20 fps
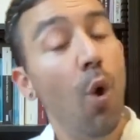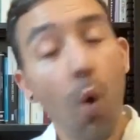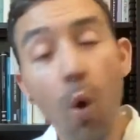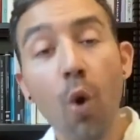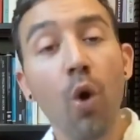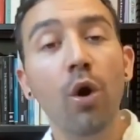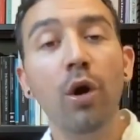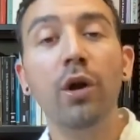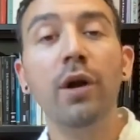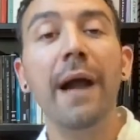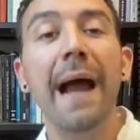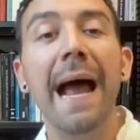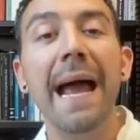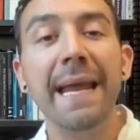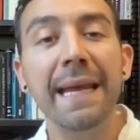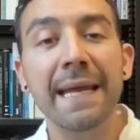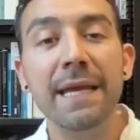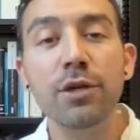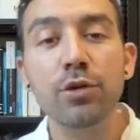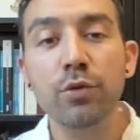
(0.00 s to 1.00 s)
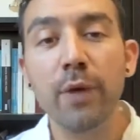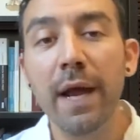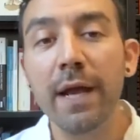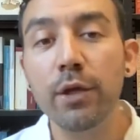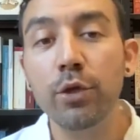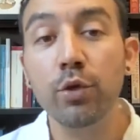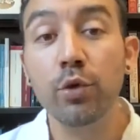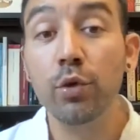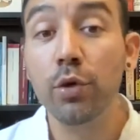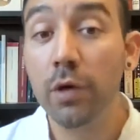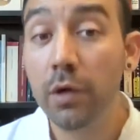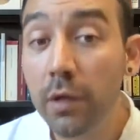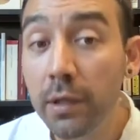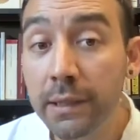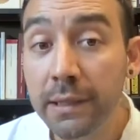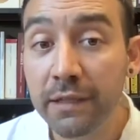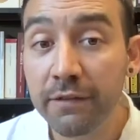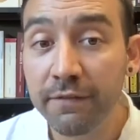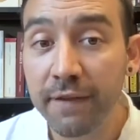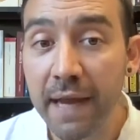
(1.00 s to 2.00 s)
Or I can try to
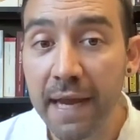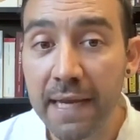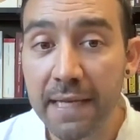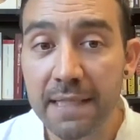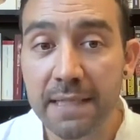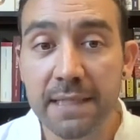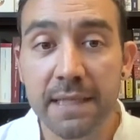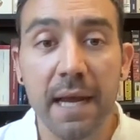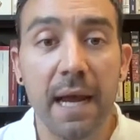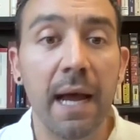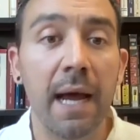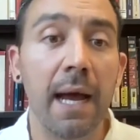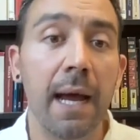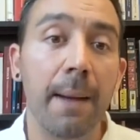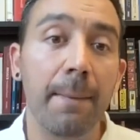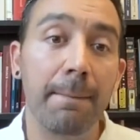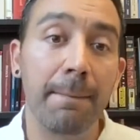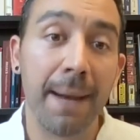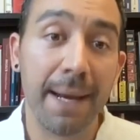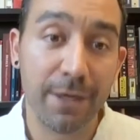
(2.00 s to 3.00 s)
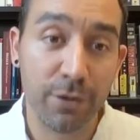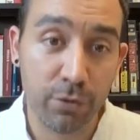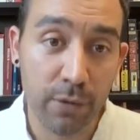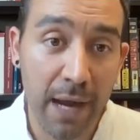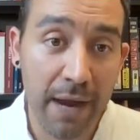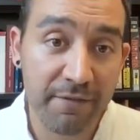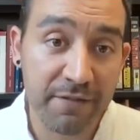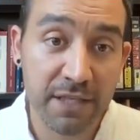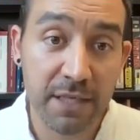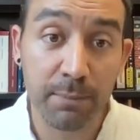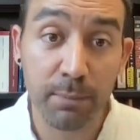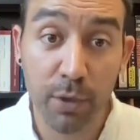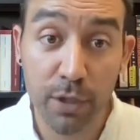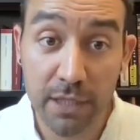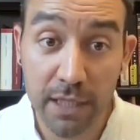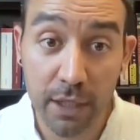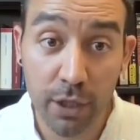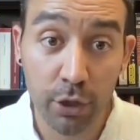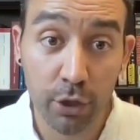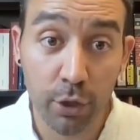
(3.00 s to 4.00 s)
cultivate my drives in
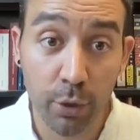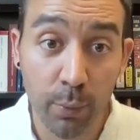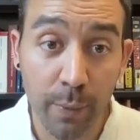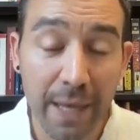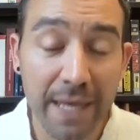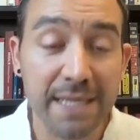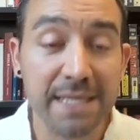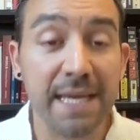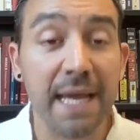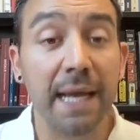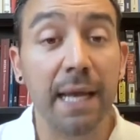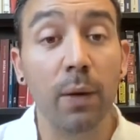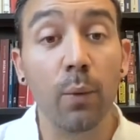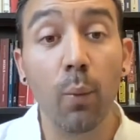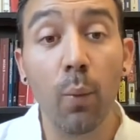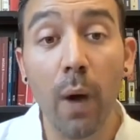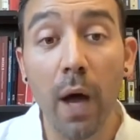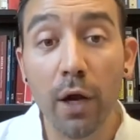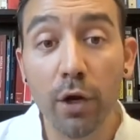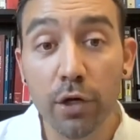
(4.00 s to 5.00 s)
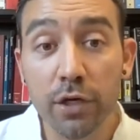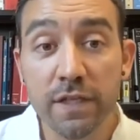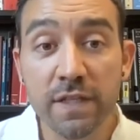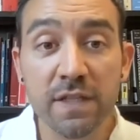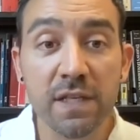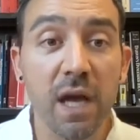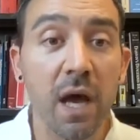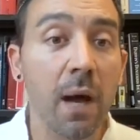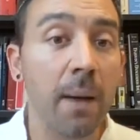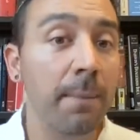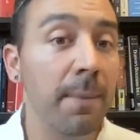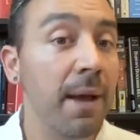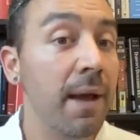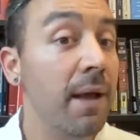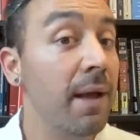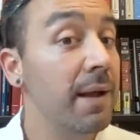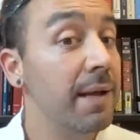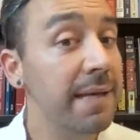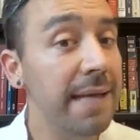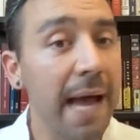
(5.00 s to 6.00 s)
particular ways. I can water some,
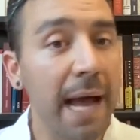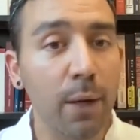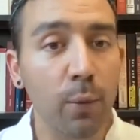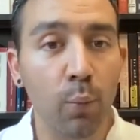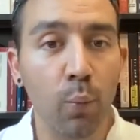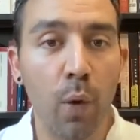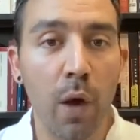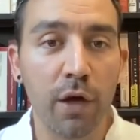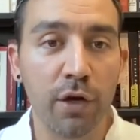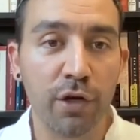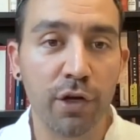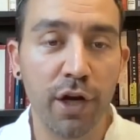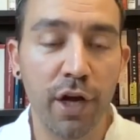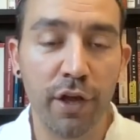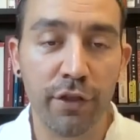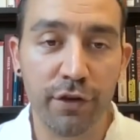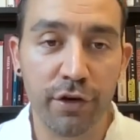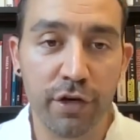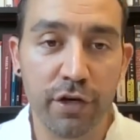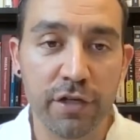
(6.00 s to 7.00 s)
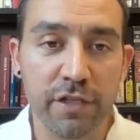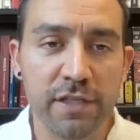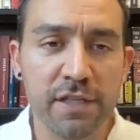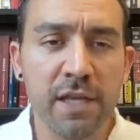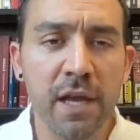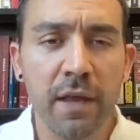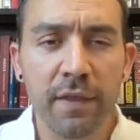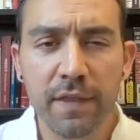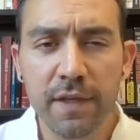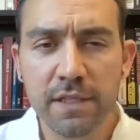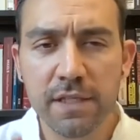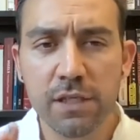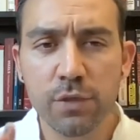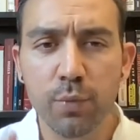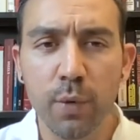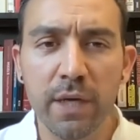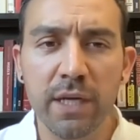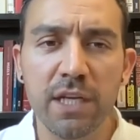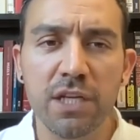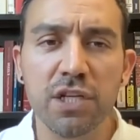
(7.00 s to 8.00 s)
not water others. This is
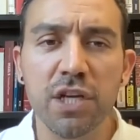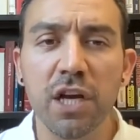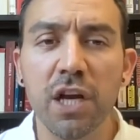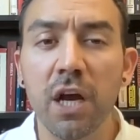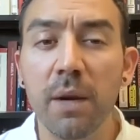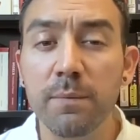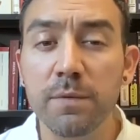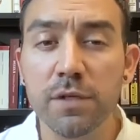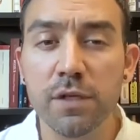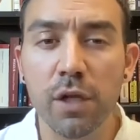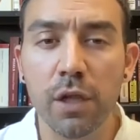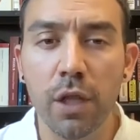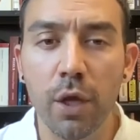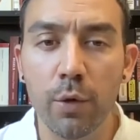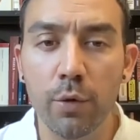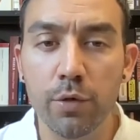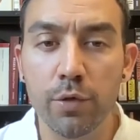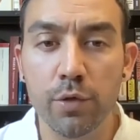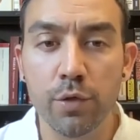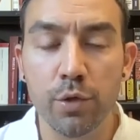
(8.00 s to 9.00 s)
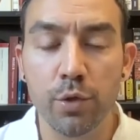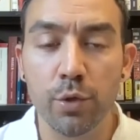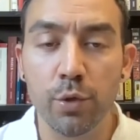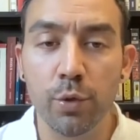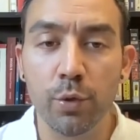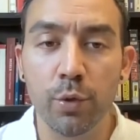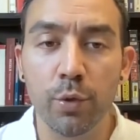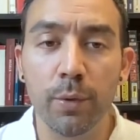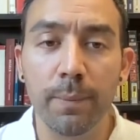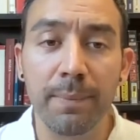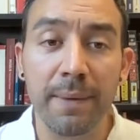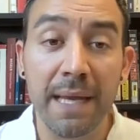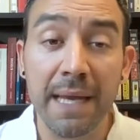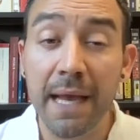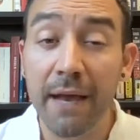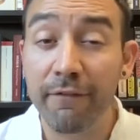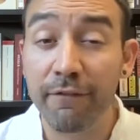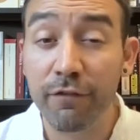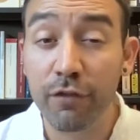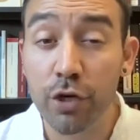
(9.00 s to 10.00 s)
where Nietzsche comes close to
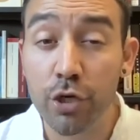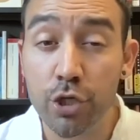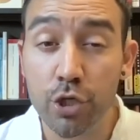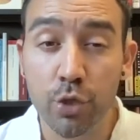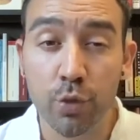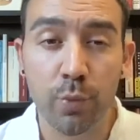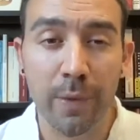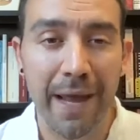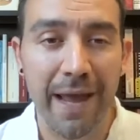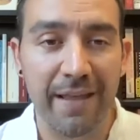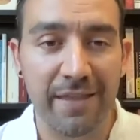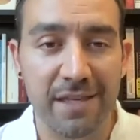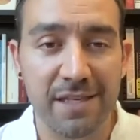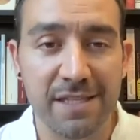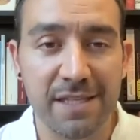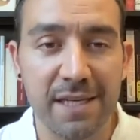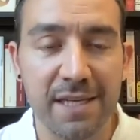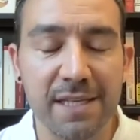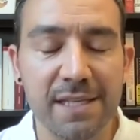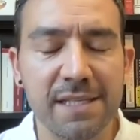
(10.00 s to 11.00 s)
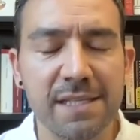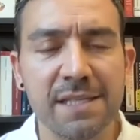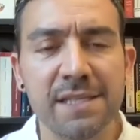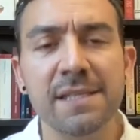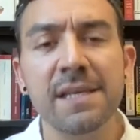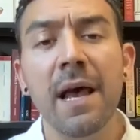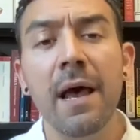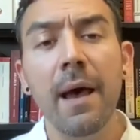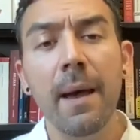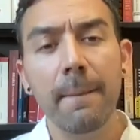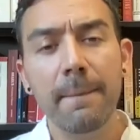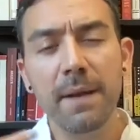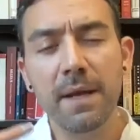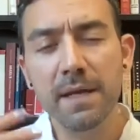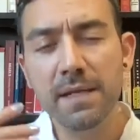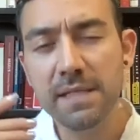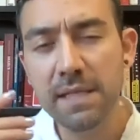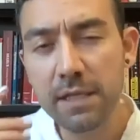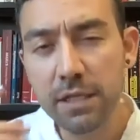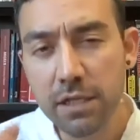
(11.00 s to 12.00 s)
being a virtue ethicist,
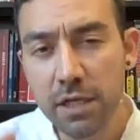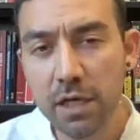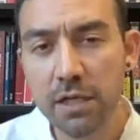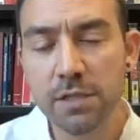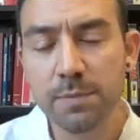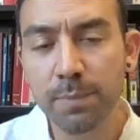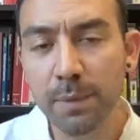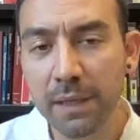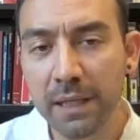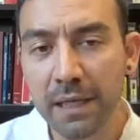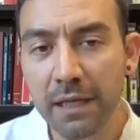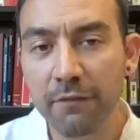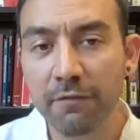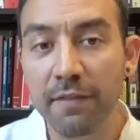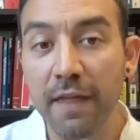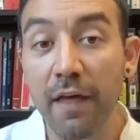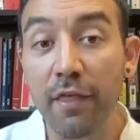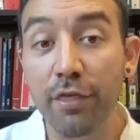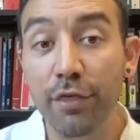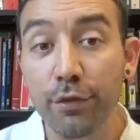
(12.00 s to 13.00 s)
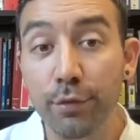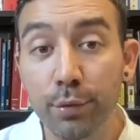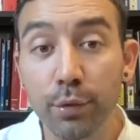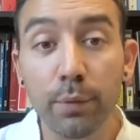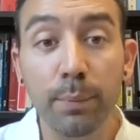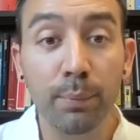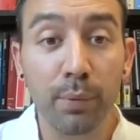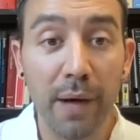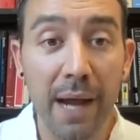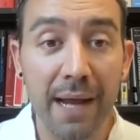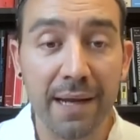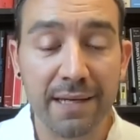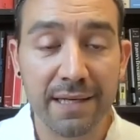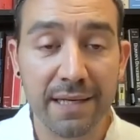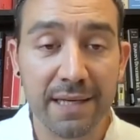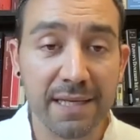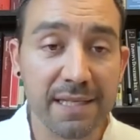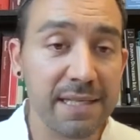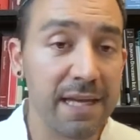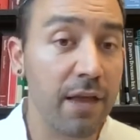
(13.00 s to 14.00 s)
because he does believe that through
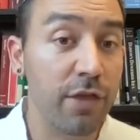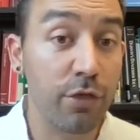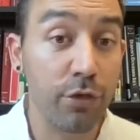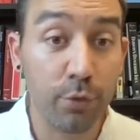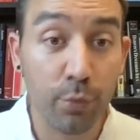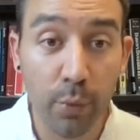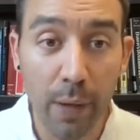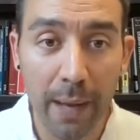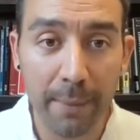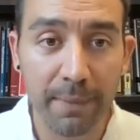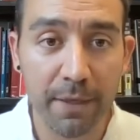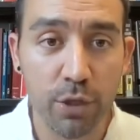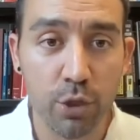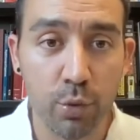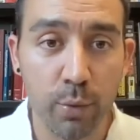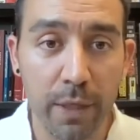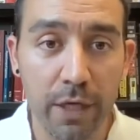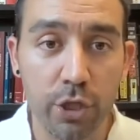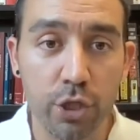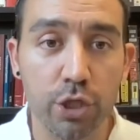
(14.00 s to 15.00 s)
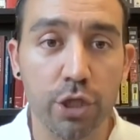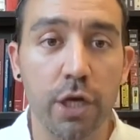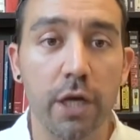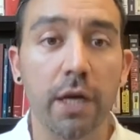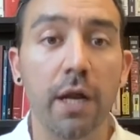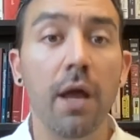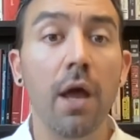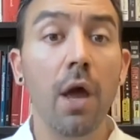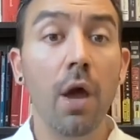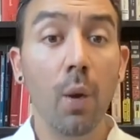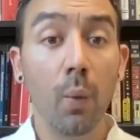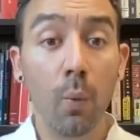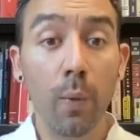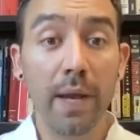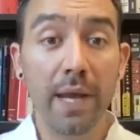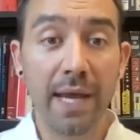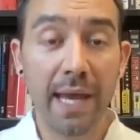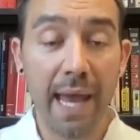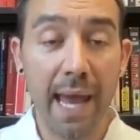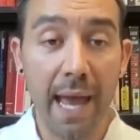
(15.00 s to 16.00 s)
practice and through habituation,
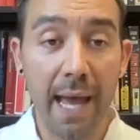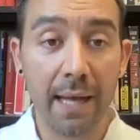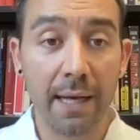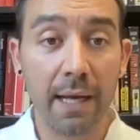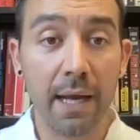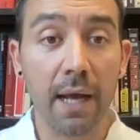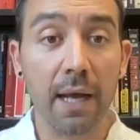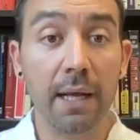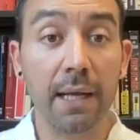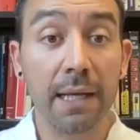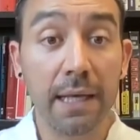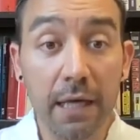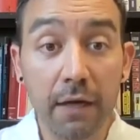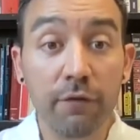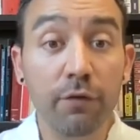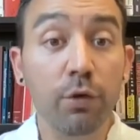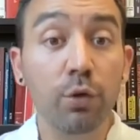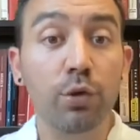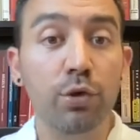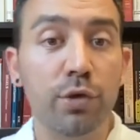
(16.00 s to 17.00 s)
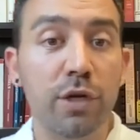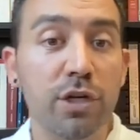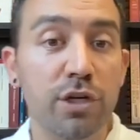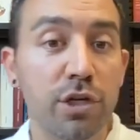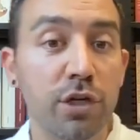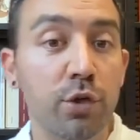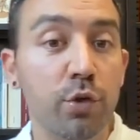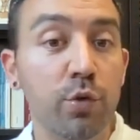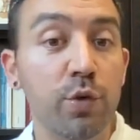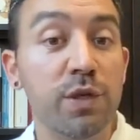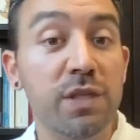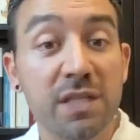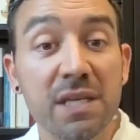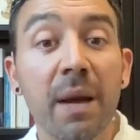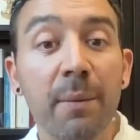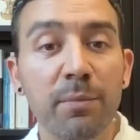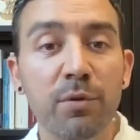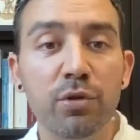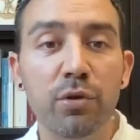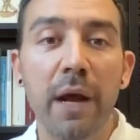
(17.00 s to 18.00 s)
we can give nutrition to
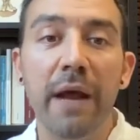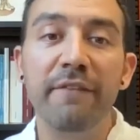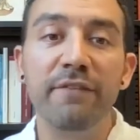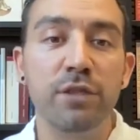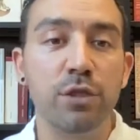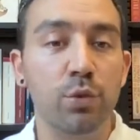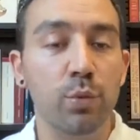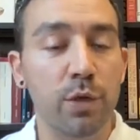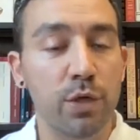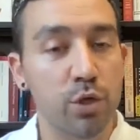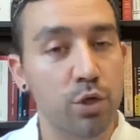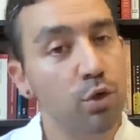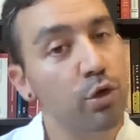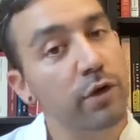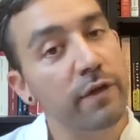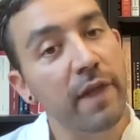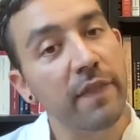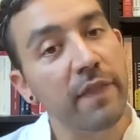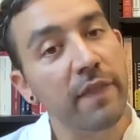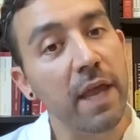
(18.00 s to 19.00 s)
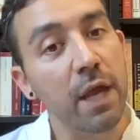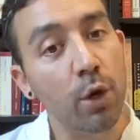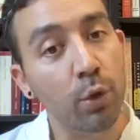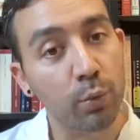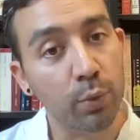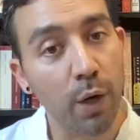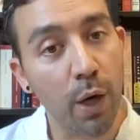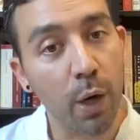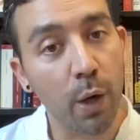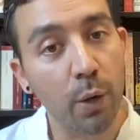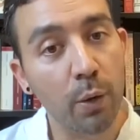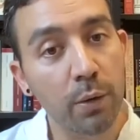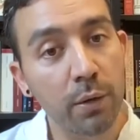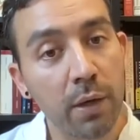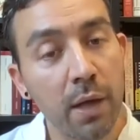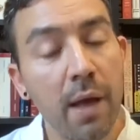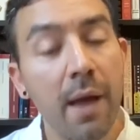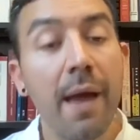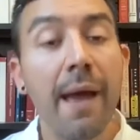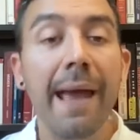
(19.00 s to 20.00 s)
some drives to ensure that they grow,
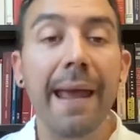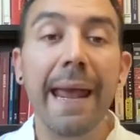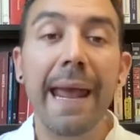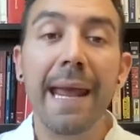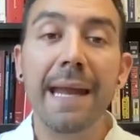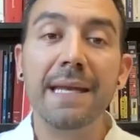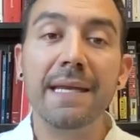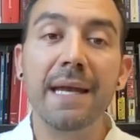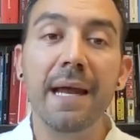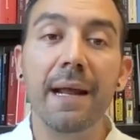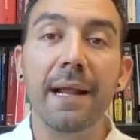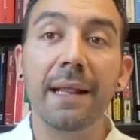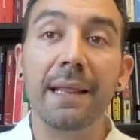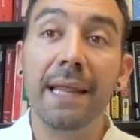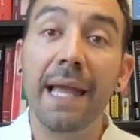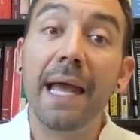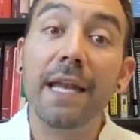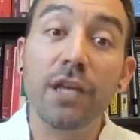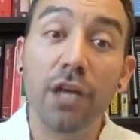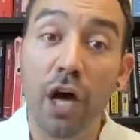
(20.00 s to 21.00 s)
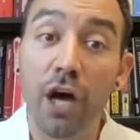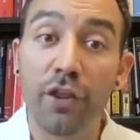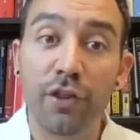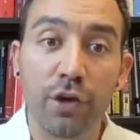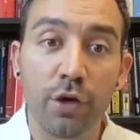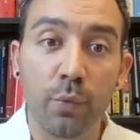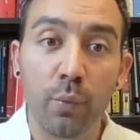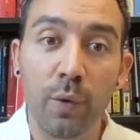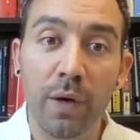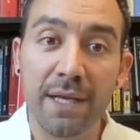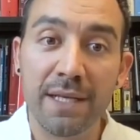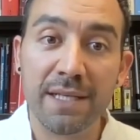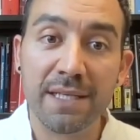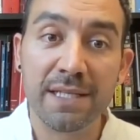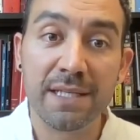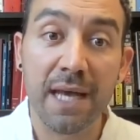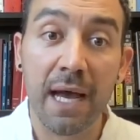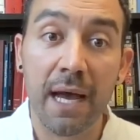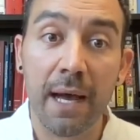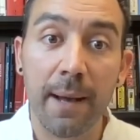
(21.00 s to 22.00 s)
and let other
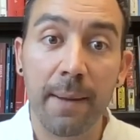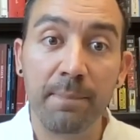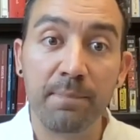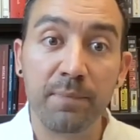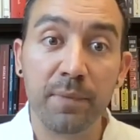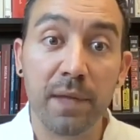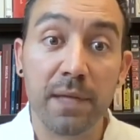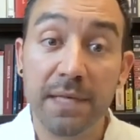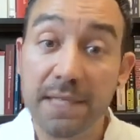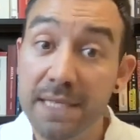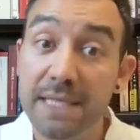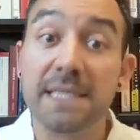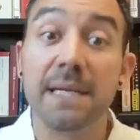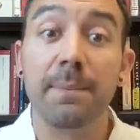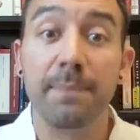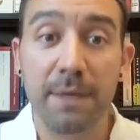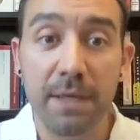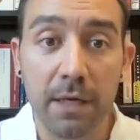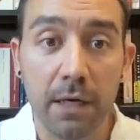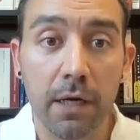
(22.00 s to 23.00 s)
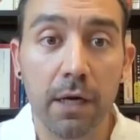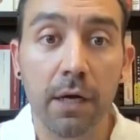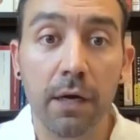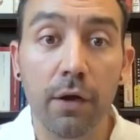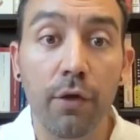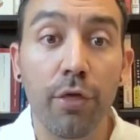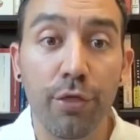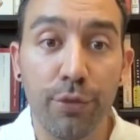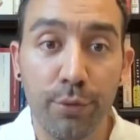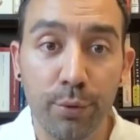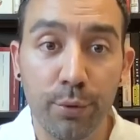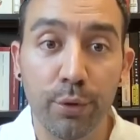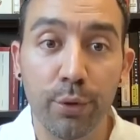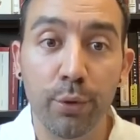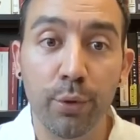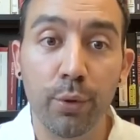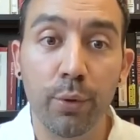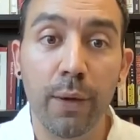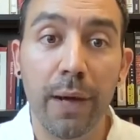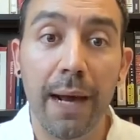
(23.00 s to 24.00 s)
ones disappear
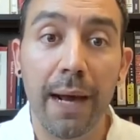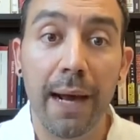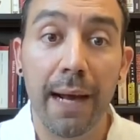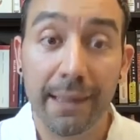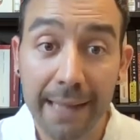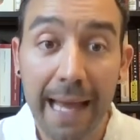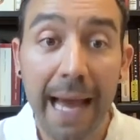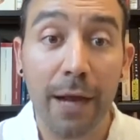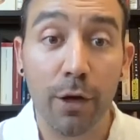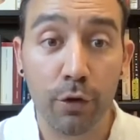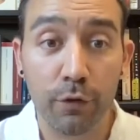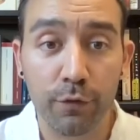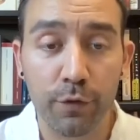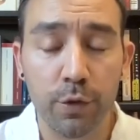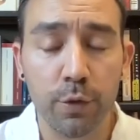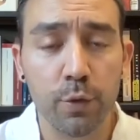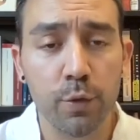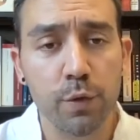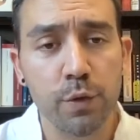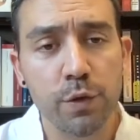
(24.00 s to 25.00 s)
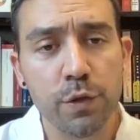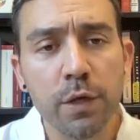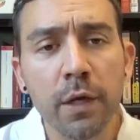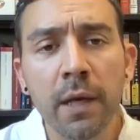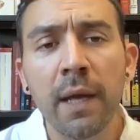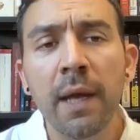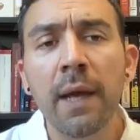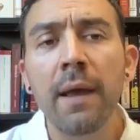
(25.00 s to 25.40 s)
through a lack of use.